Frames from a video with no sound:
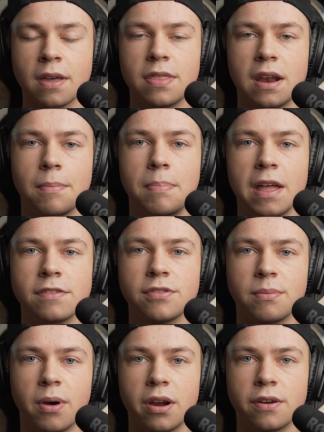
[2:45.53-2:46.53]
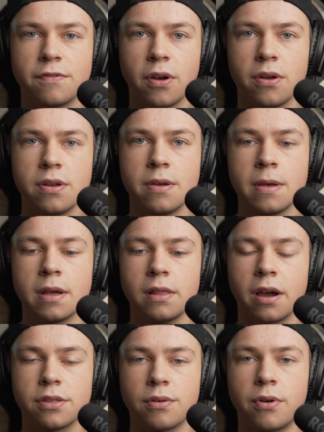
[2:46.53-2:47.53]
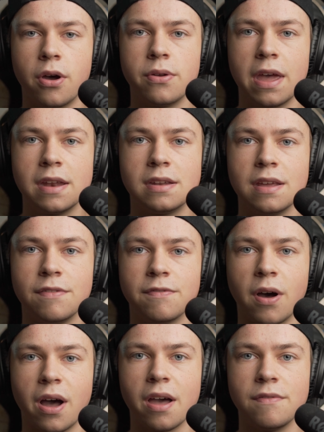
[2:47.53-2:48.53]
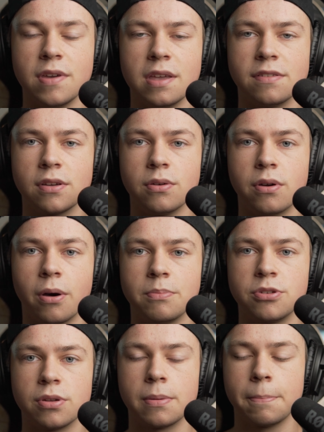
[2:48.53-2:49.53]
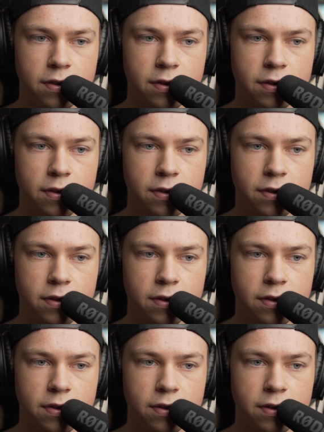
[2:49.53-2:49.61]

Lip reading: then a pencil microphone like the Rode NT5 is a good option.